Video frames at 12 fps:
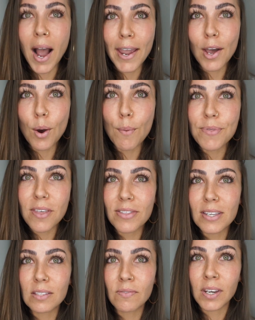I hope that
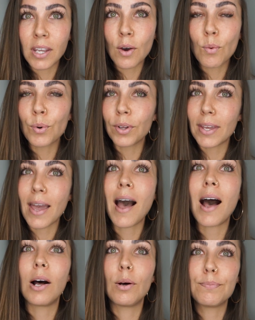this video really
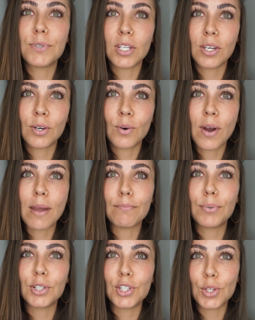helped you
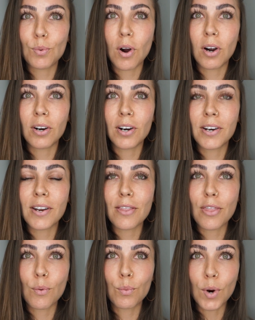and put you on
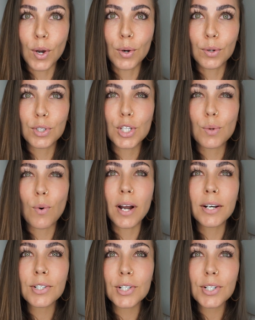the road to
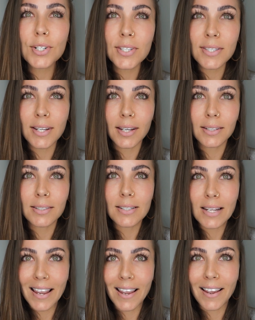
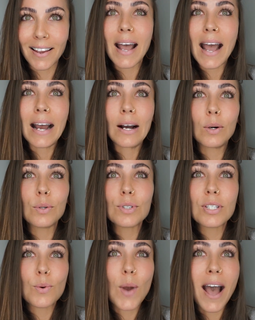understanding how
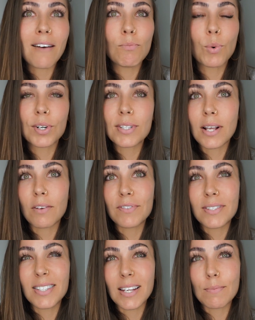to have more
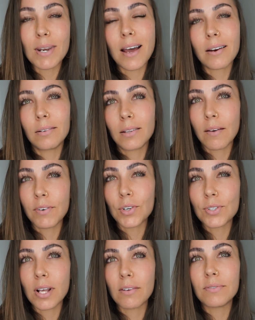self-esteem and how to love
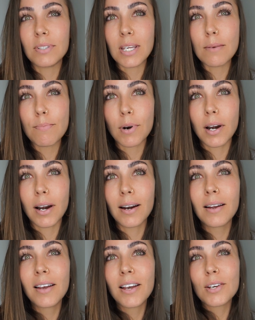yourself
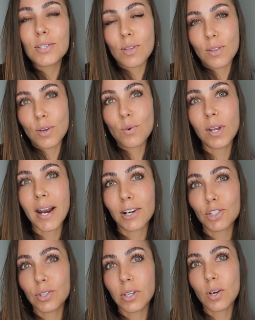deeper, so that you can
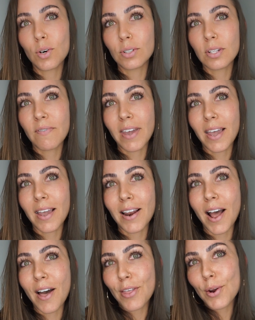actually
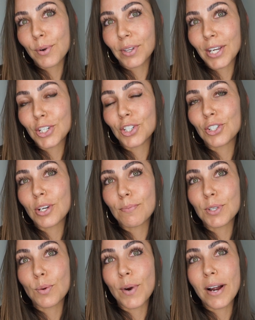cultivate other
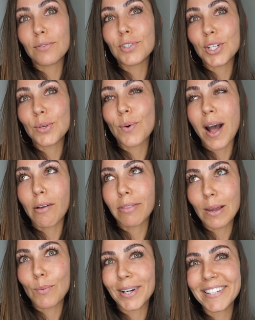relationships around you,
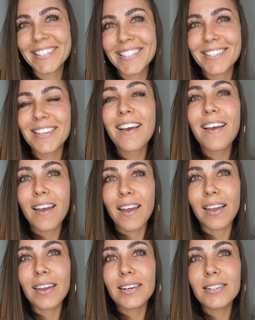healthy ones,
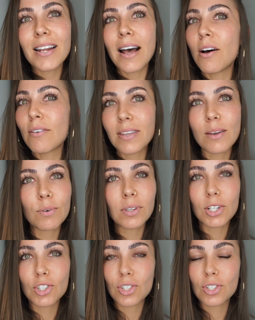and a healthy
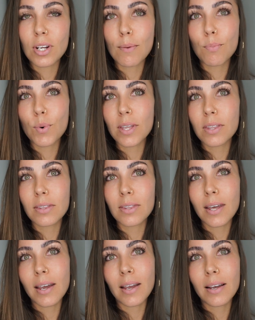relationship with
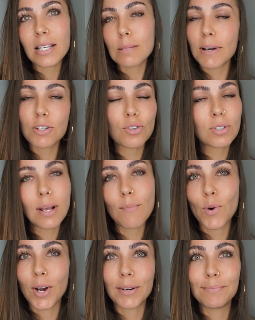a special
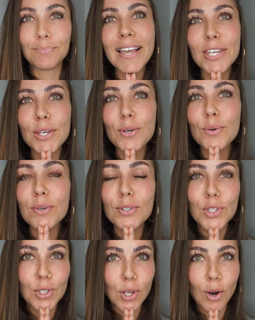someone. Thank you
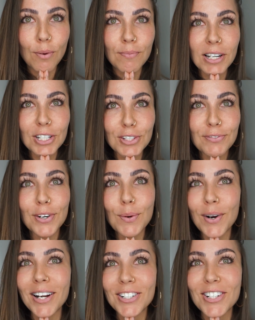so much for
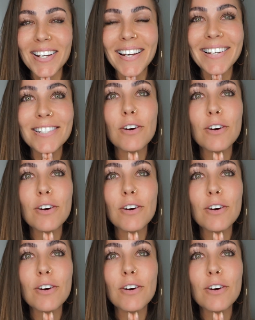watching.